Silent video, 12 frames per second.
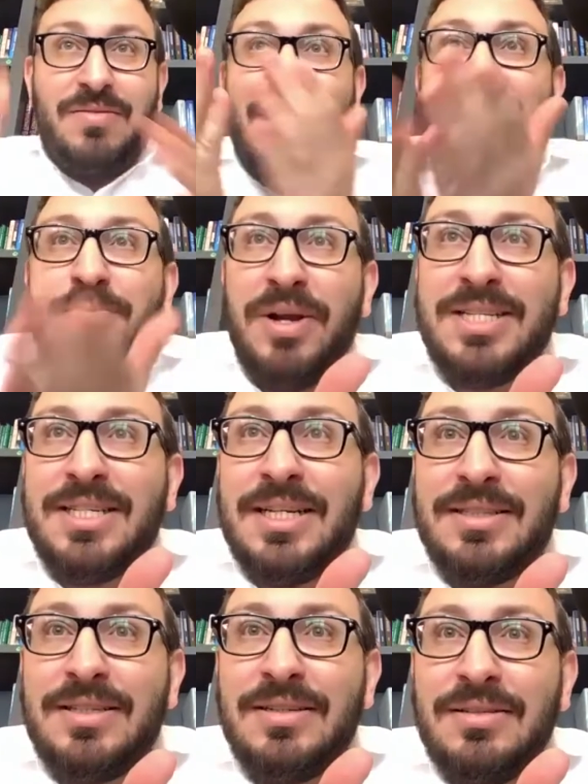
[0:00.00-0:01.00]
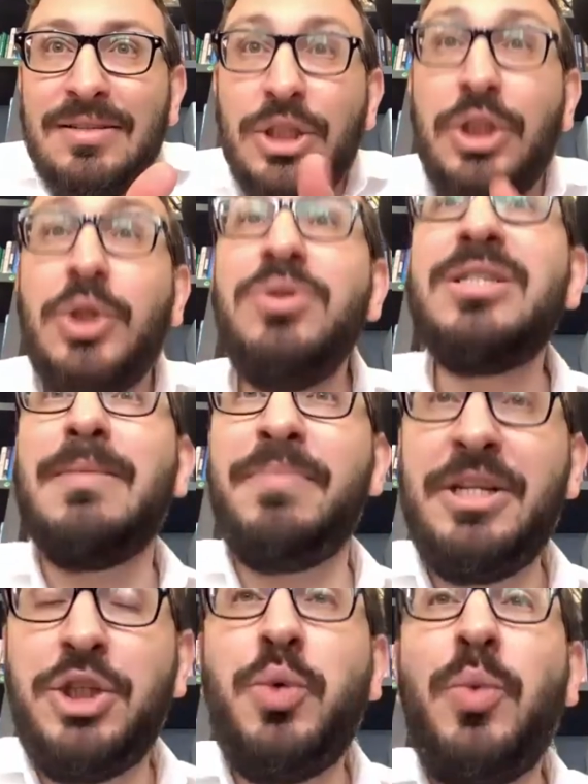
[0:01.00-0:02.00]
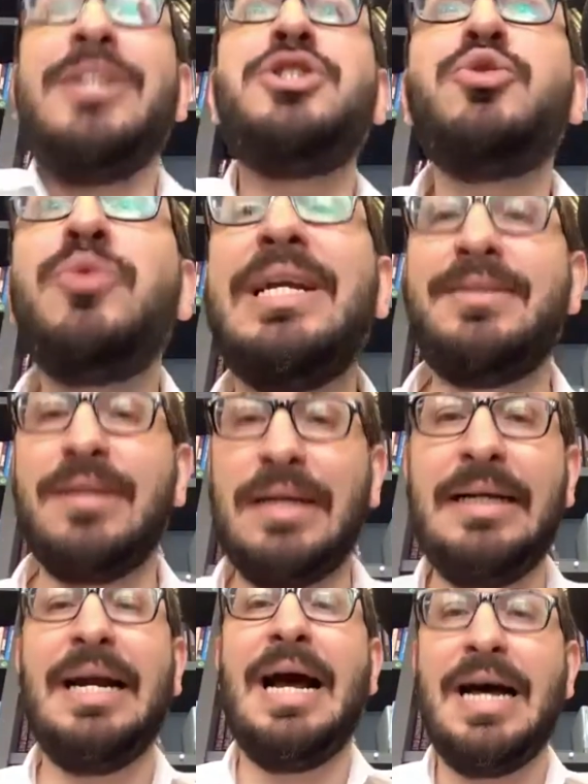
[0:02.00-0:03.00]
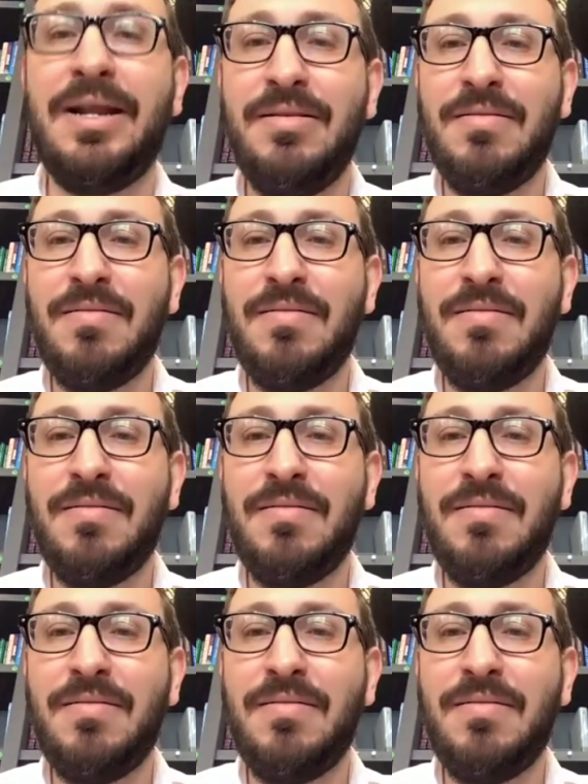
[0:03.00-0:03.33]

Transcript: Express it. Do something to entreat God.